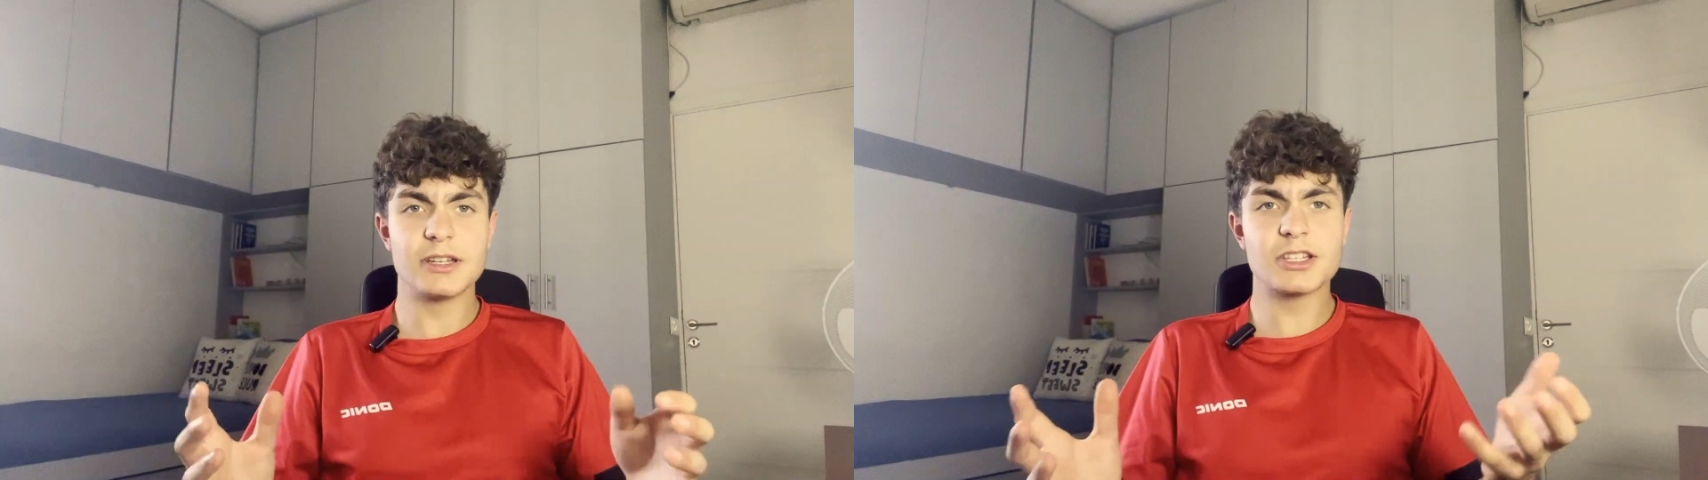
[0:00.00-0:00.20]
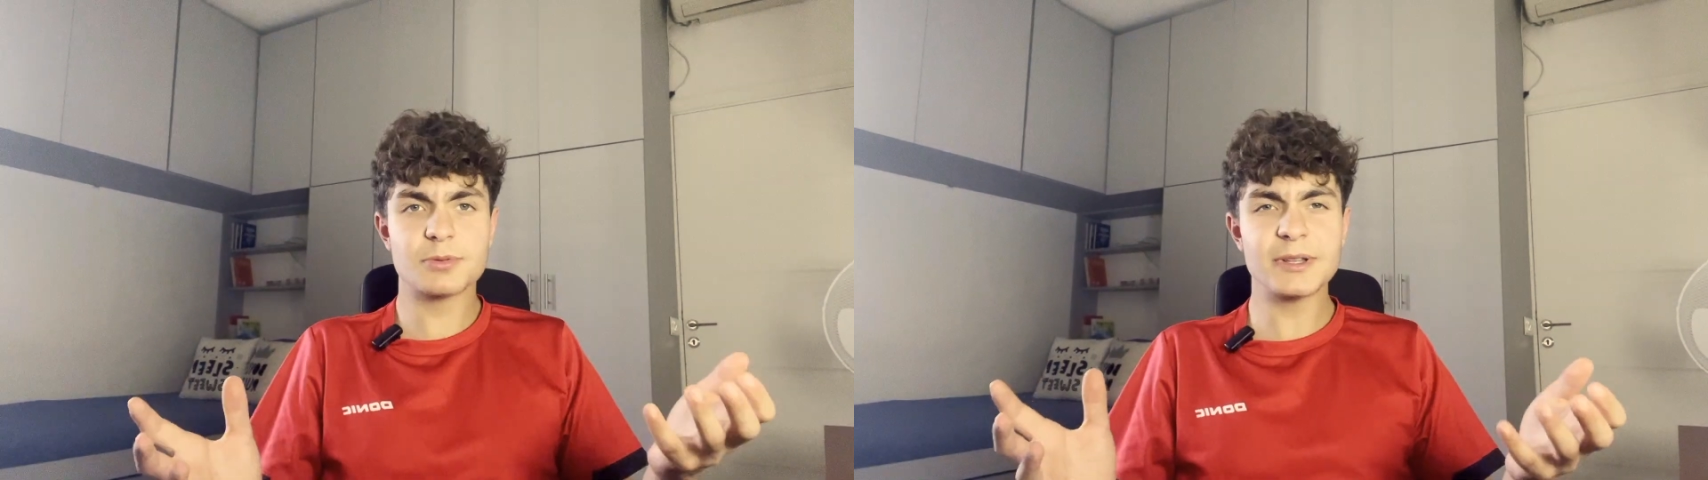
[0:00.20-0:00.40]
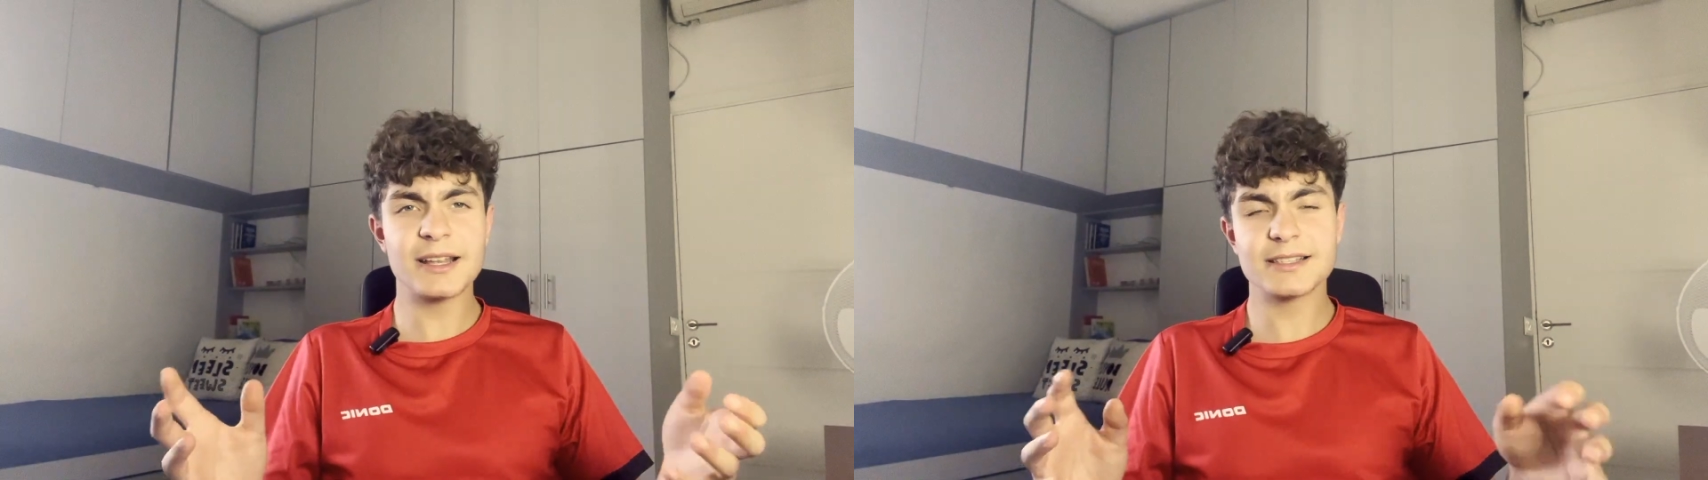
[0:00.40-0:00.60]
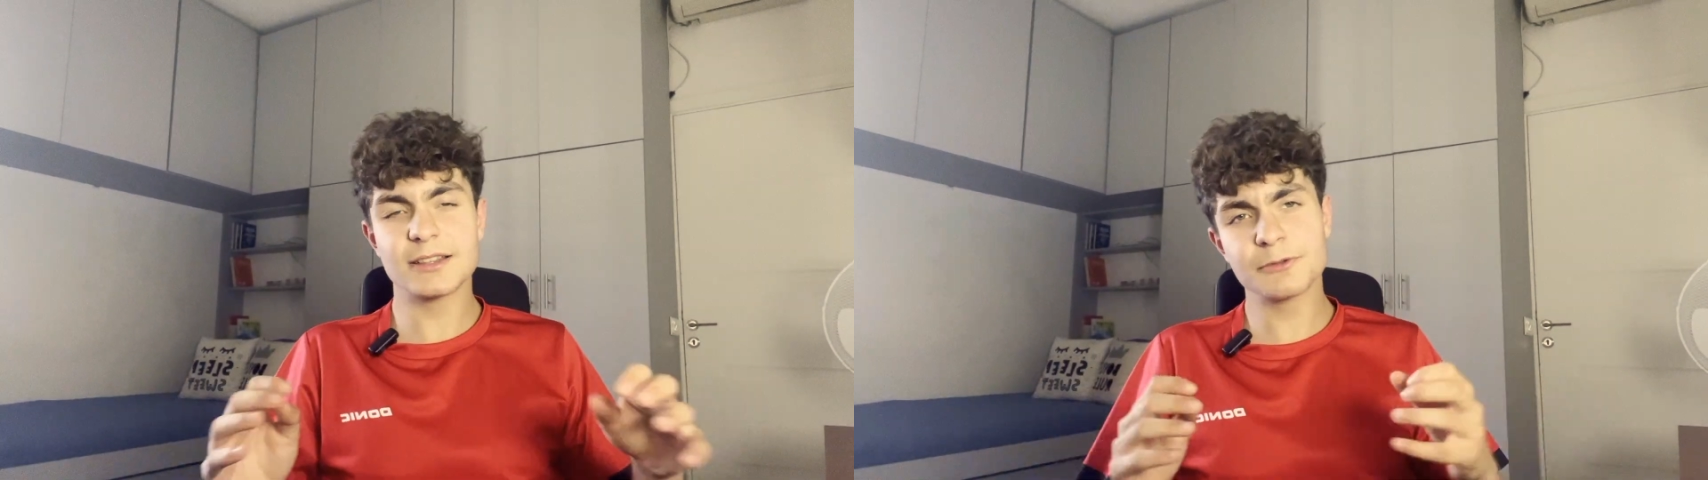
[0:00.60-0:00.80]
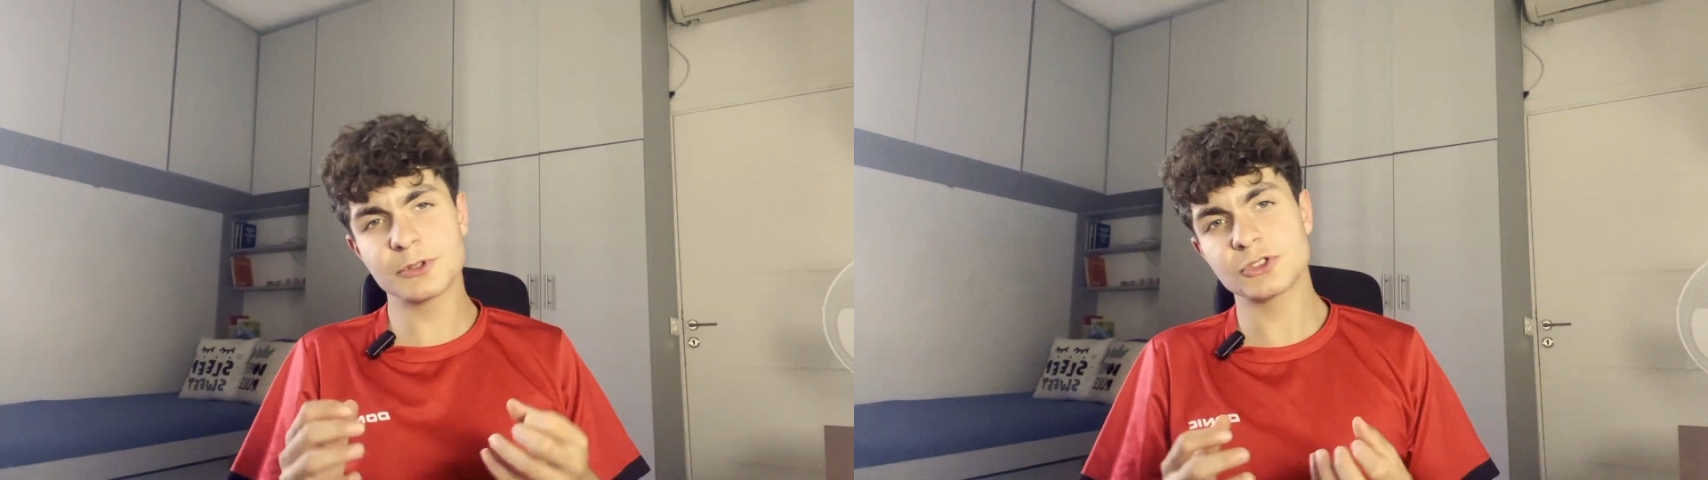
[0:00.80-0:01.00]
Each spin has a
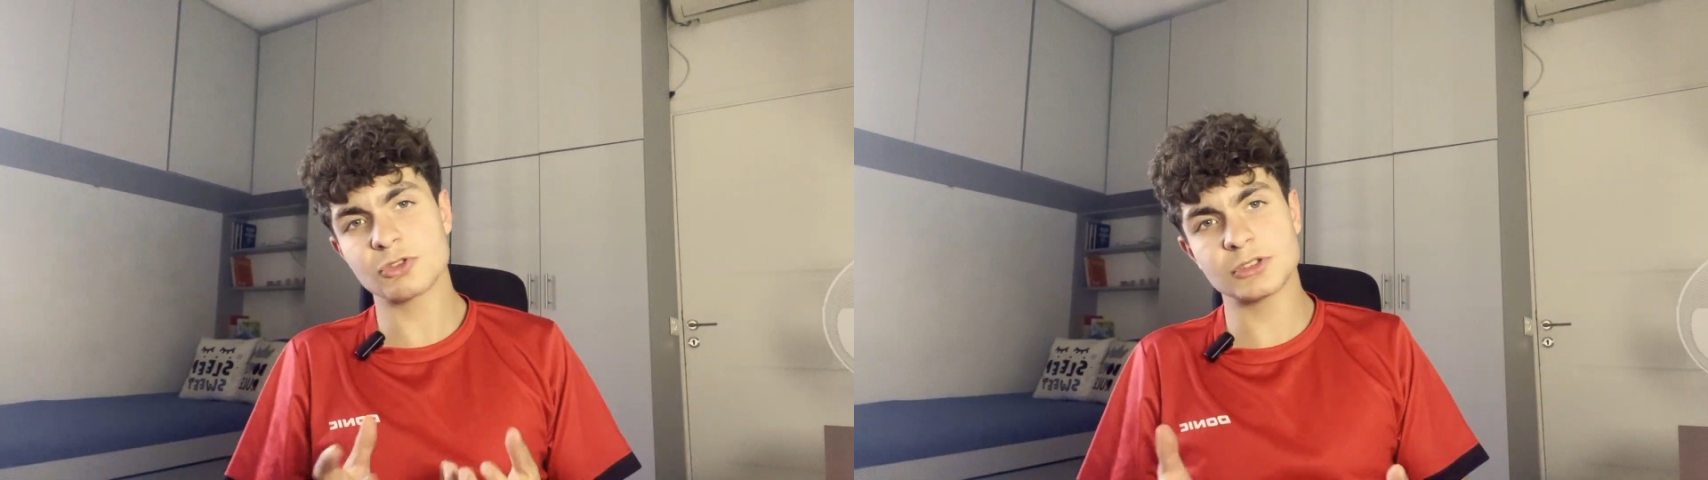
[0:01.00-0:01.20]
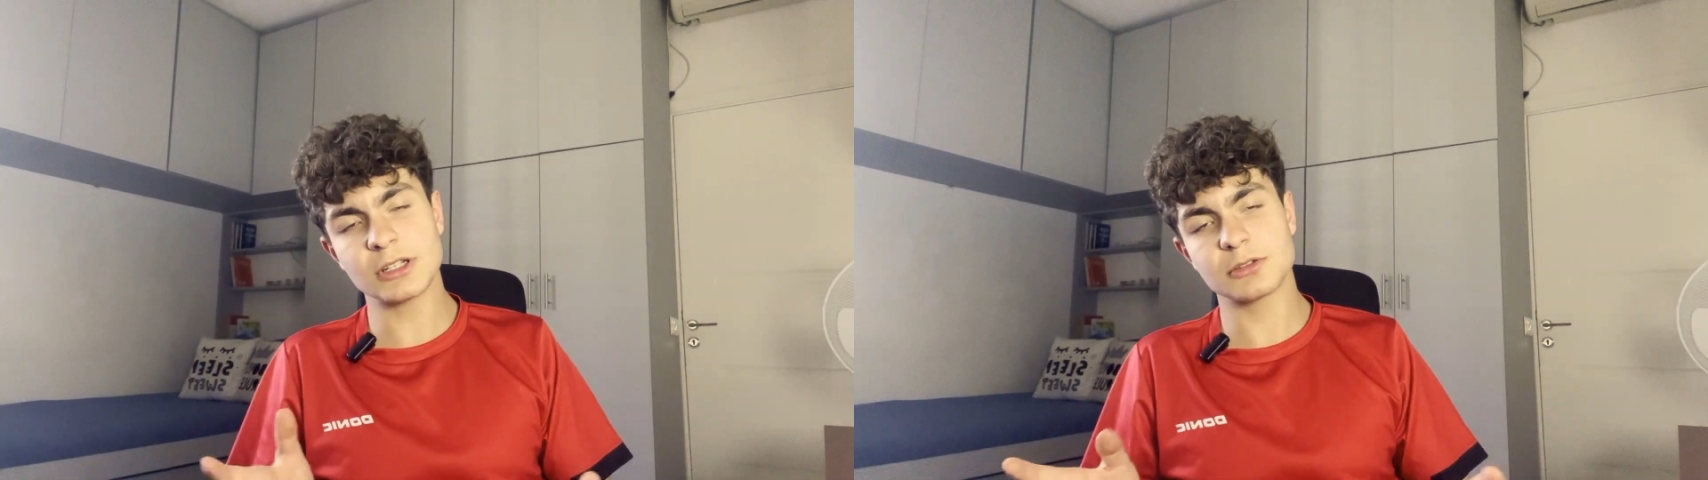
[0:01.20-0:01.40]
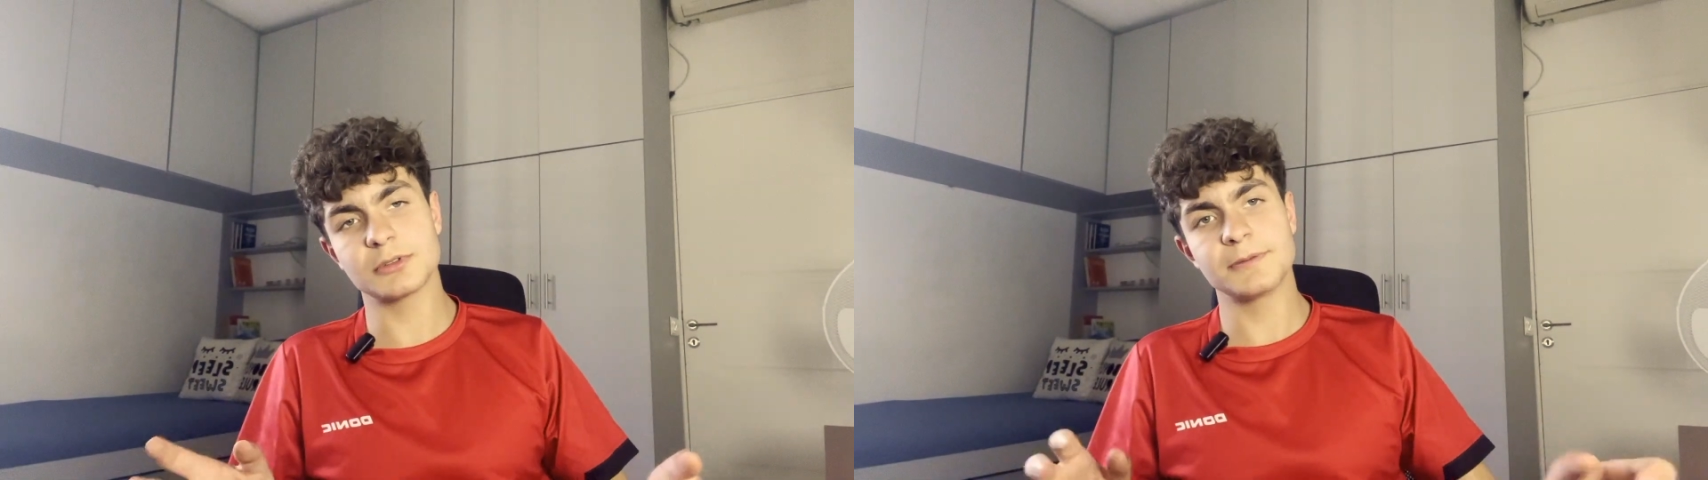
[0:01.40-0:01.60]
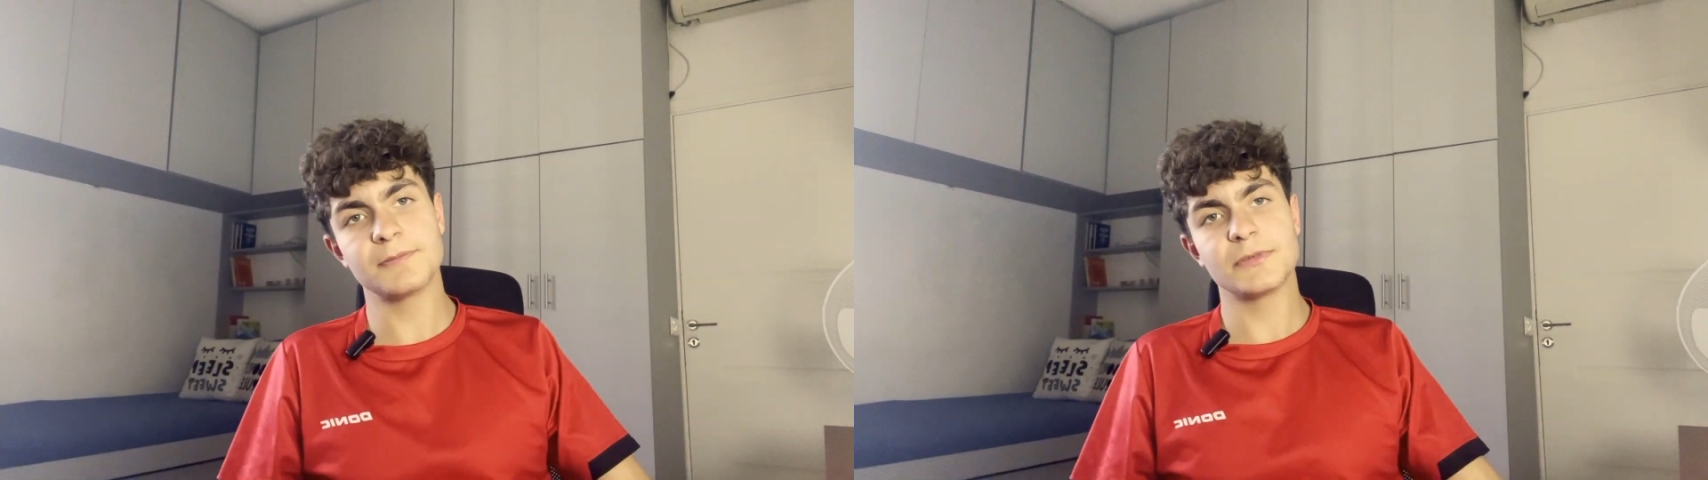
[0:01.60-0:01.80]
different trajectory.